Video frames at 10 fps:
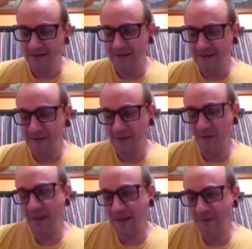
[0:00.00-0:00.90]
you know,
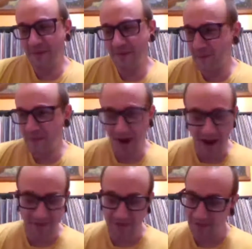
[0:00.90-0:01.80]
like,
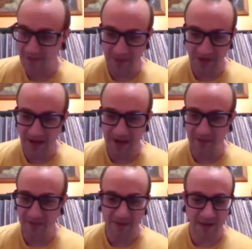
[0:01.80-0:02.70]
obviously we got
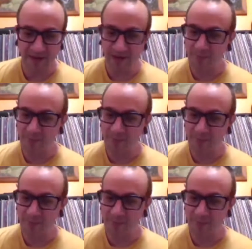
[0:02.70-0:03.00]
everything, like,